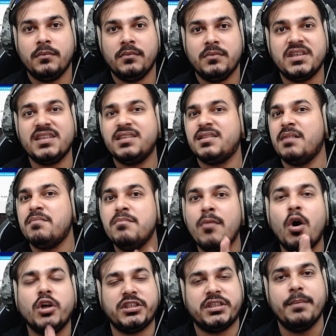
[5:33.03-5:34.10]
This is the
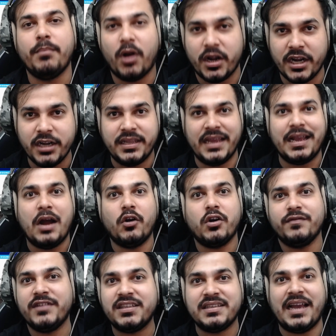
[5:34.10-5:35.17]
most important thing out
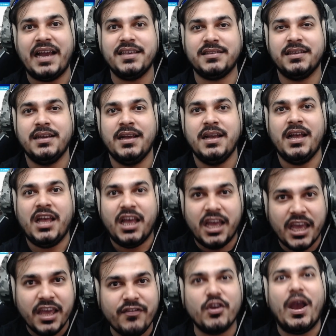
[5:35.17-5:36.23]
of this, guys.
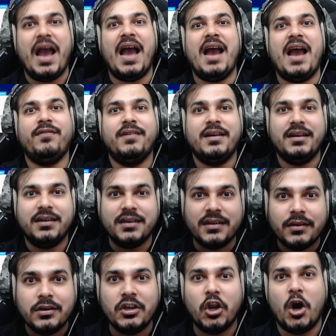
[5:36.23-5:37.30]
If you have
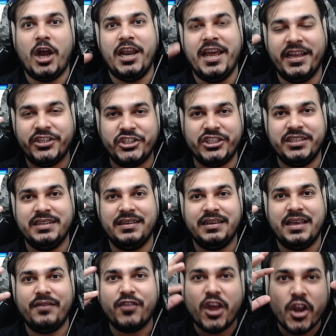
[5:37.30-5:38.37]
knowledge,
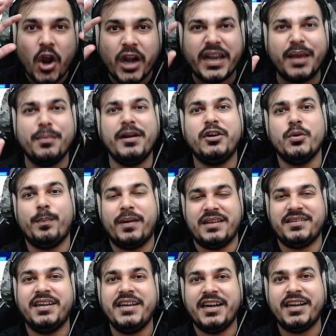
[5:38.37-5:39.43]
if you're not able to
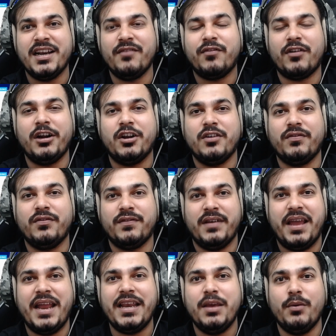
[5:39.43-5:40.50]
present it in front of
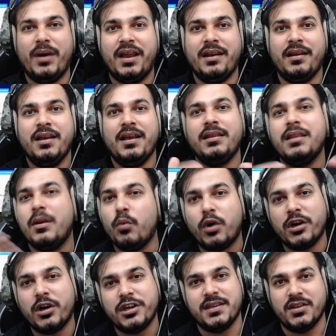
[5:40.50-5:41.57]
anyone, then
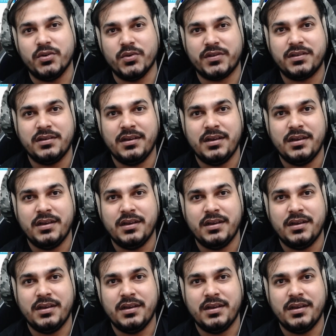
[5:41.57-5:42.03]
what is the use?